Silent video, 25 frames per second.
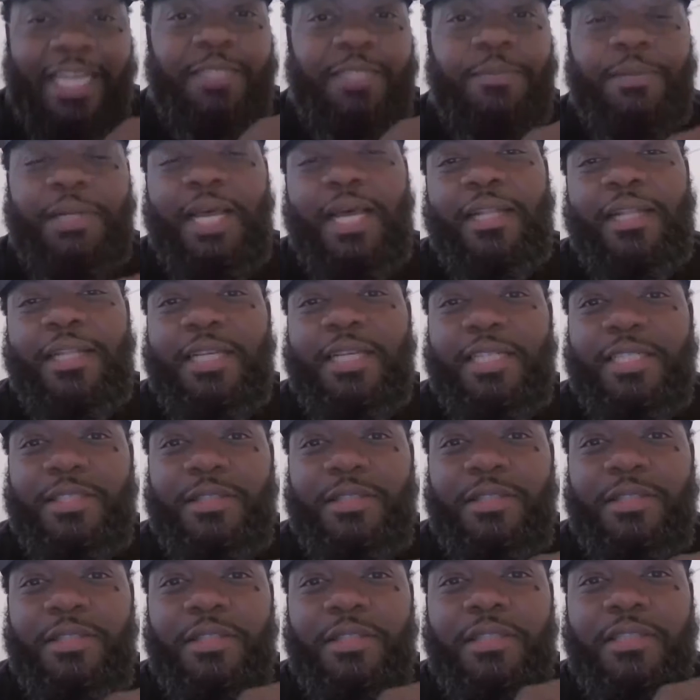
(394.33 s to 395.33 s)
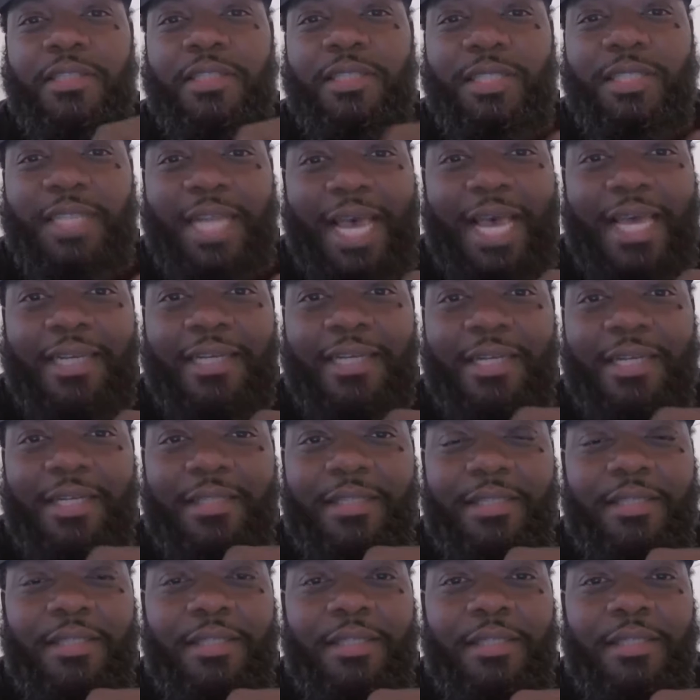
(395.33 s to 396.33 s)
And last but not least,
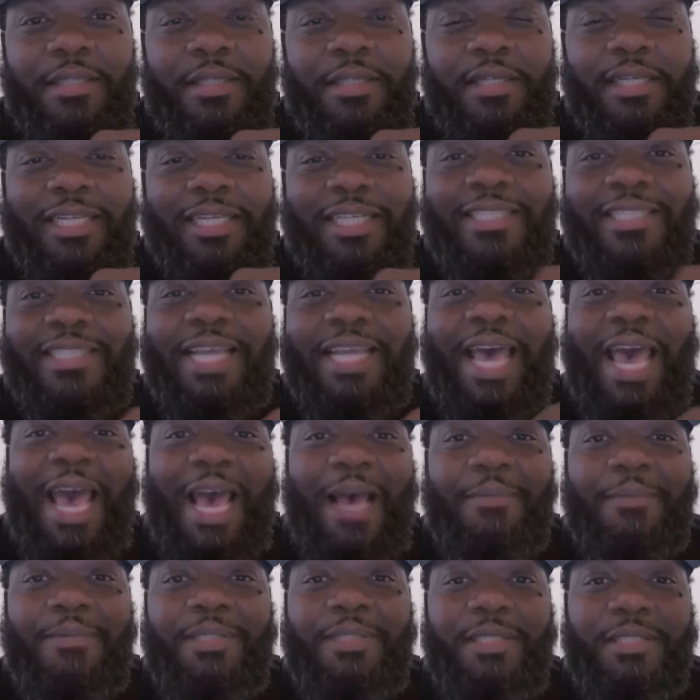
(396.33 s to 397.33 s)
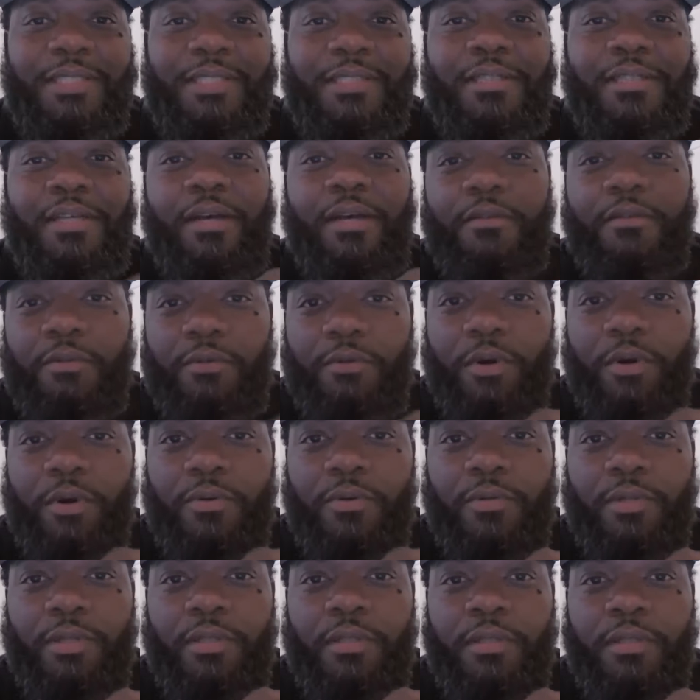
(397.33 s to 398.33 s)
stagnant is the absence
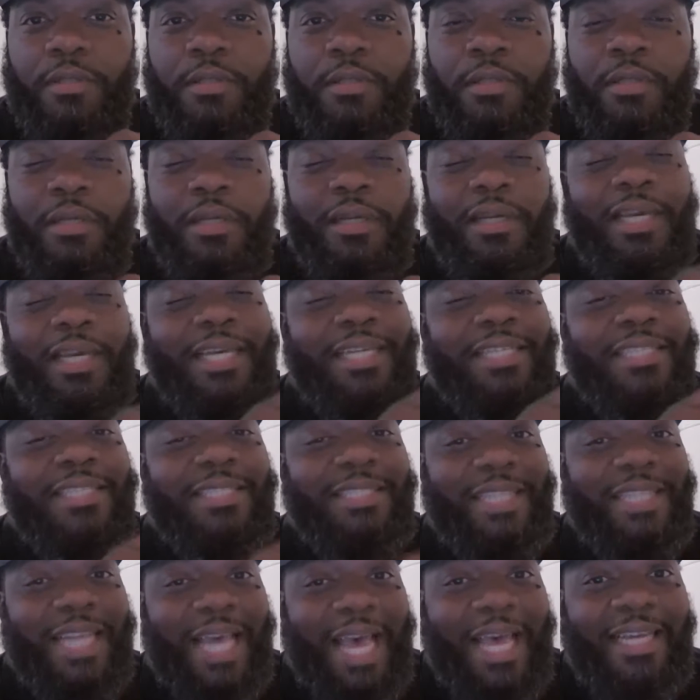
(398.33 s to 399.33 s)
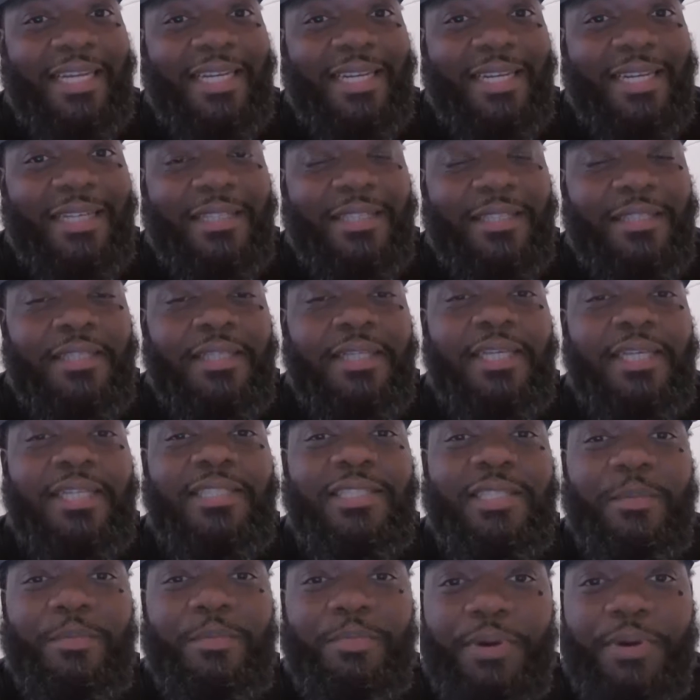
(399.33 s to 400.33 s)
of growth. And stagnant
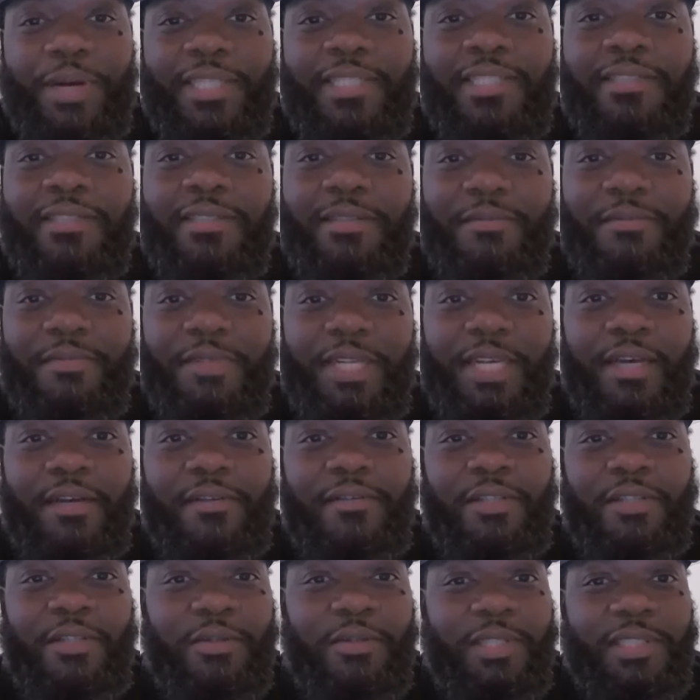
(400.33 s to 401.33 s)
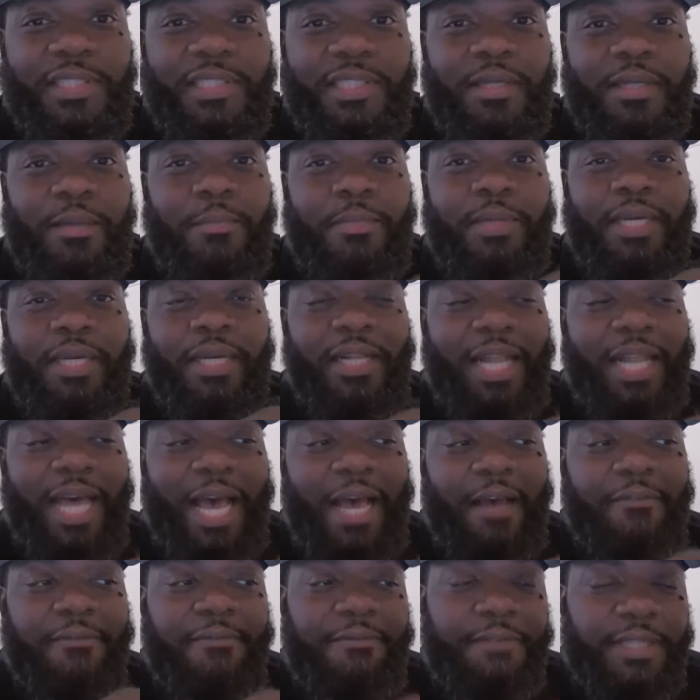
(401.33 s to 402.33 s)
is the presence of death. You can still be
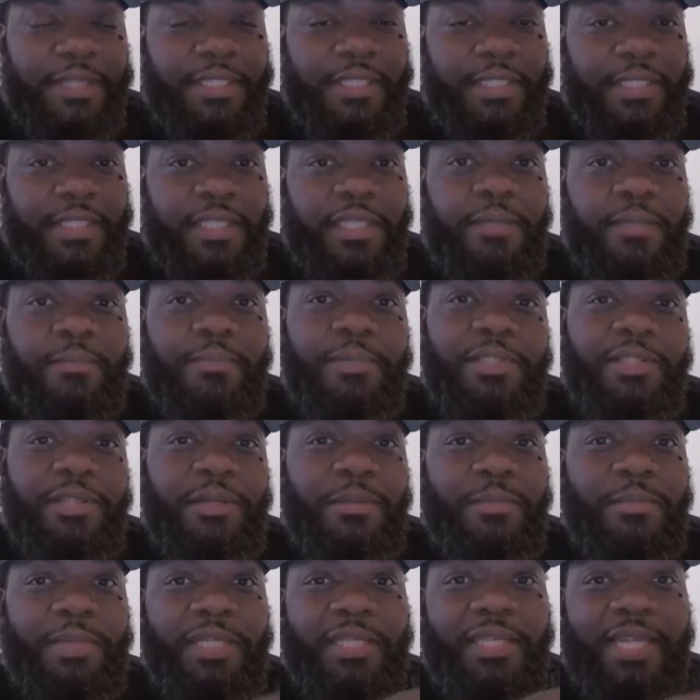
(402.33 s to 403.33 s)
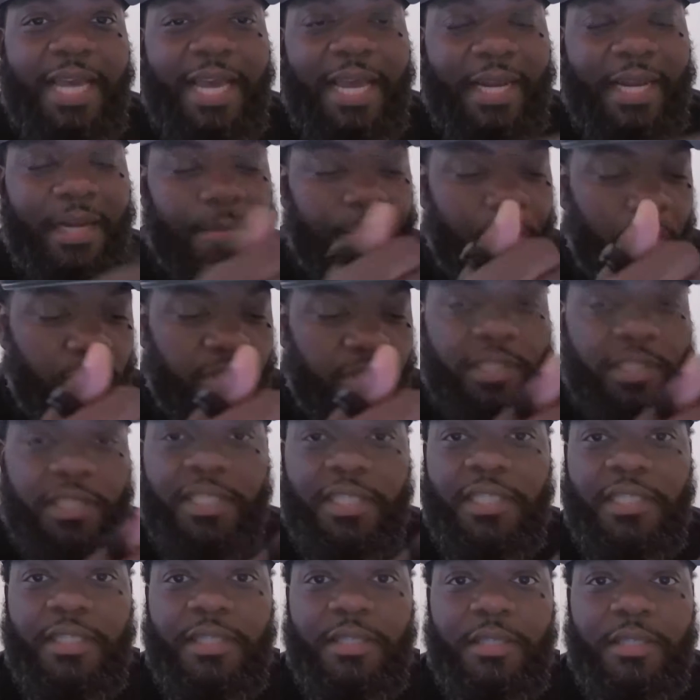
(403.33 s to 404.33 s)
alive physically, but you can be dead
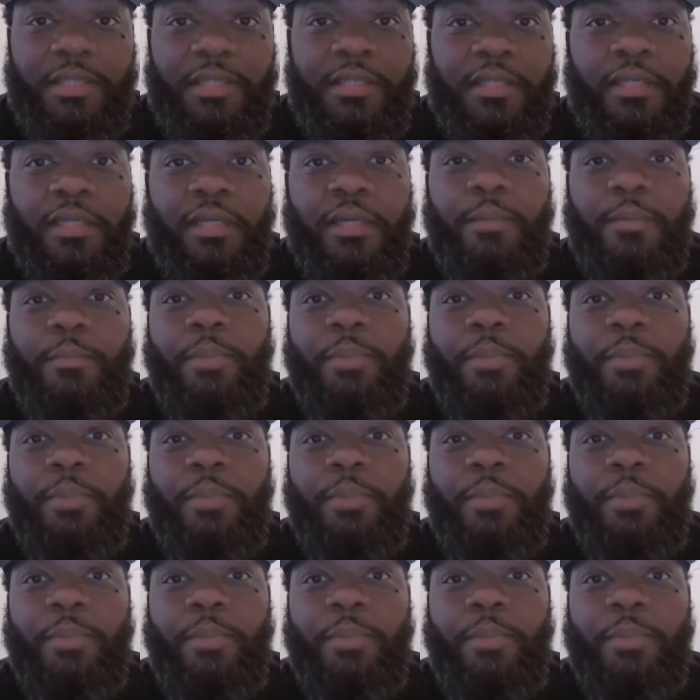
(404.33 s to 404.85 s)
emotionally,